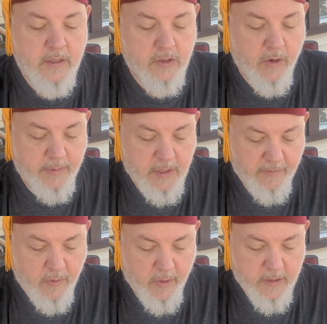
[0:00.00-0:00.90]

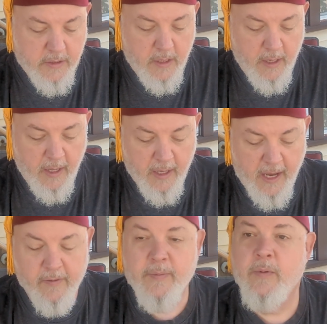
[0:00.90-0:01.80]
description, of course.
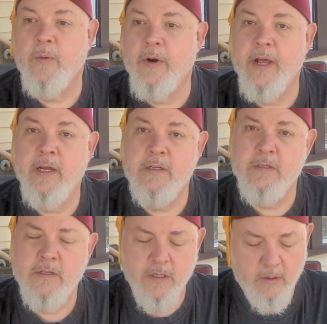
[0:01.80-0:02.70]
Government
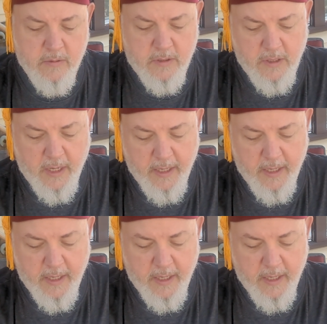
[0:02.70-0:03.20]
warning, don't